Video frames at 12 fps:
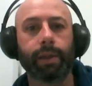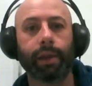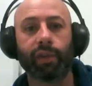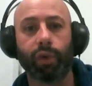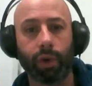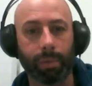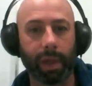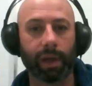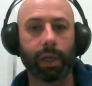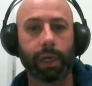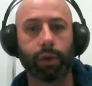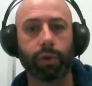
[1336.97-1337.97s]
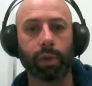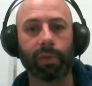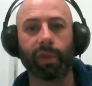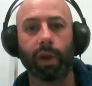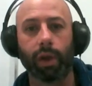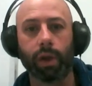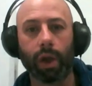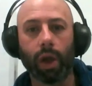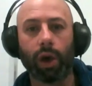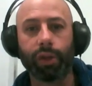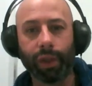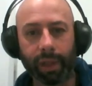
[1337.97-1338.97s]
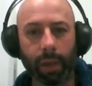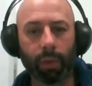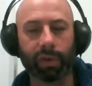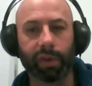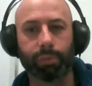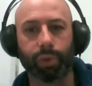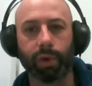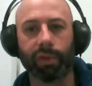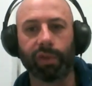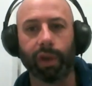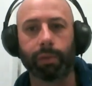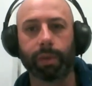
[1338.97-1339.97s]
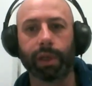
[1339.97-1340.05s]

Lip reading: They talk about it in the group, so I think they want to prove something,